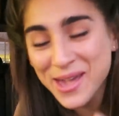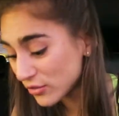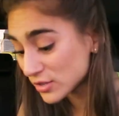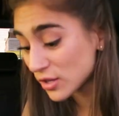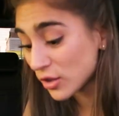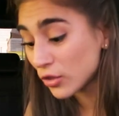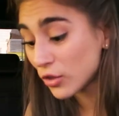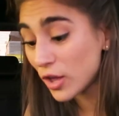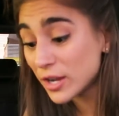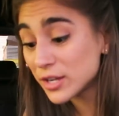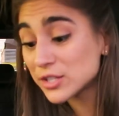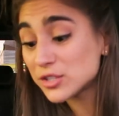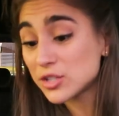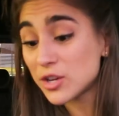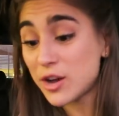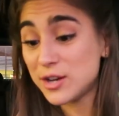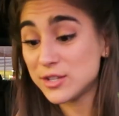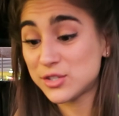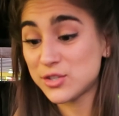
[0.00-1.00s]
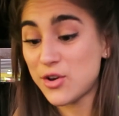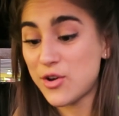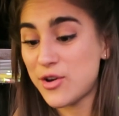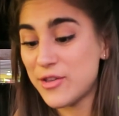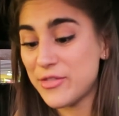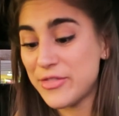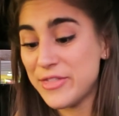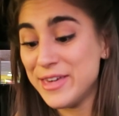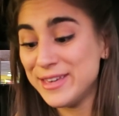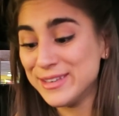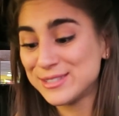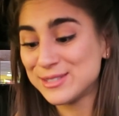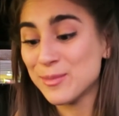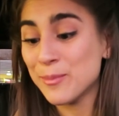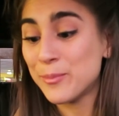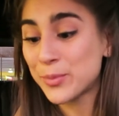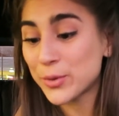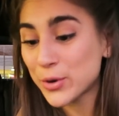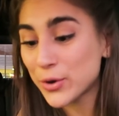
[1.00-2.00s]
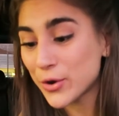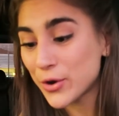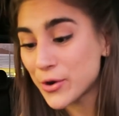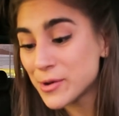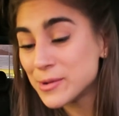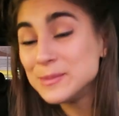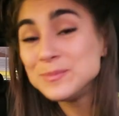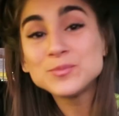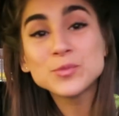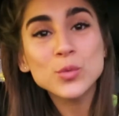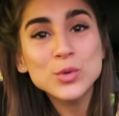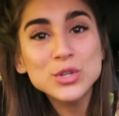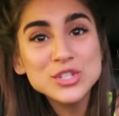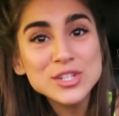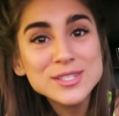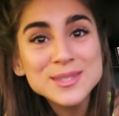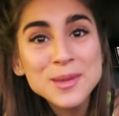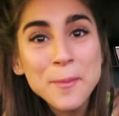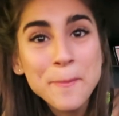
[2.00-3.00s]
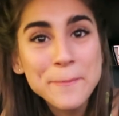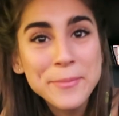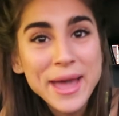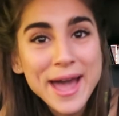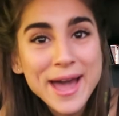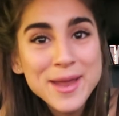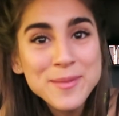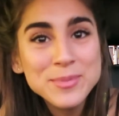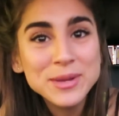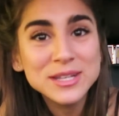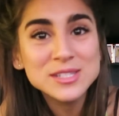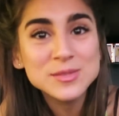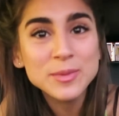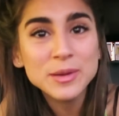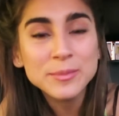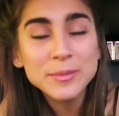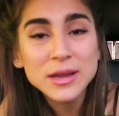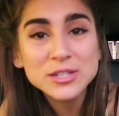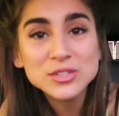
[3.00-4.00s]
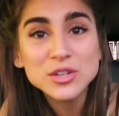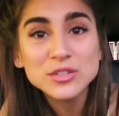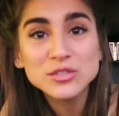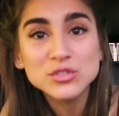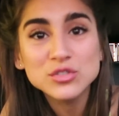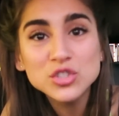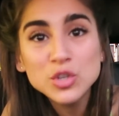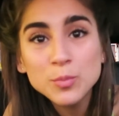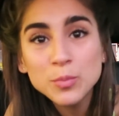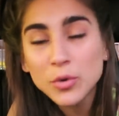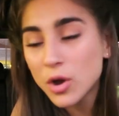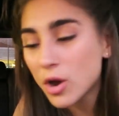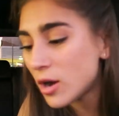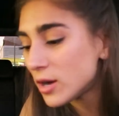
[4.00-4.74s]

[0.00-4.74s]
There's a lot of sauce on this burger, which isn't bad because Big Mac sauce is super